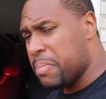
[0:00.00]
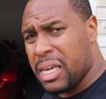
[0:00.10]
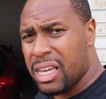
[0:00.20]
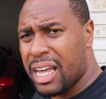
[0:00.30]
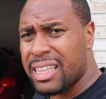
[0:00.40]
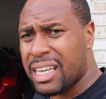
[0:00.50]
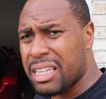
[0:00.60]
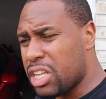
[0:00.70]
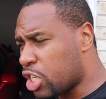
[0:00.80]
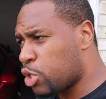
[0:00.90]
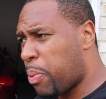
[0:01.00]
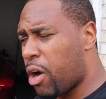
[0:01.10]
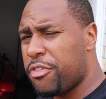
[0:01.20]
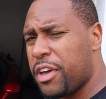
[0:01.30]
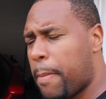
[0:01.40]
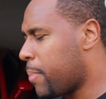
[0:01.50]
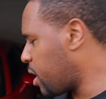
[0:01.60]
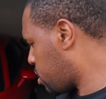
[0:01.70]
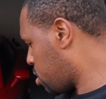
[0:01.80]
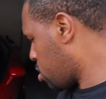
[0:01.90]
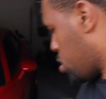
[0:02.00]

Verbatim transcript: me, I think it looks perfect, but